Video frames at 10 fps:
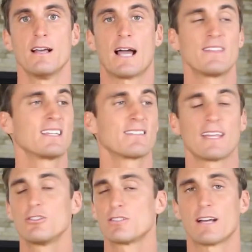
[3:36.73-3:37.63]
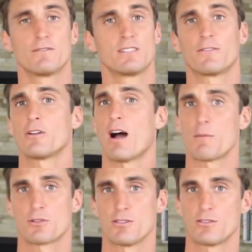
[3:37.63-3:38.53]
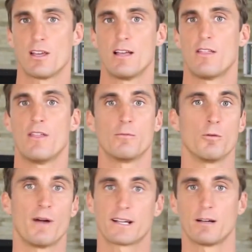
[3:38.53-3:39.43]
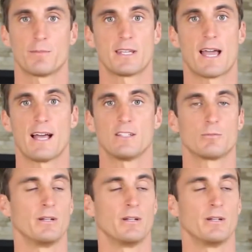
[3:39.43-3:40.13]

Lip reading: I think they just have different options than what my company has,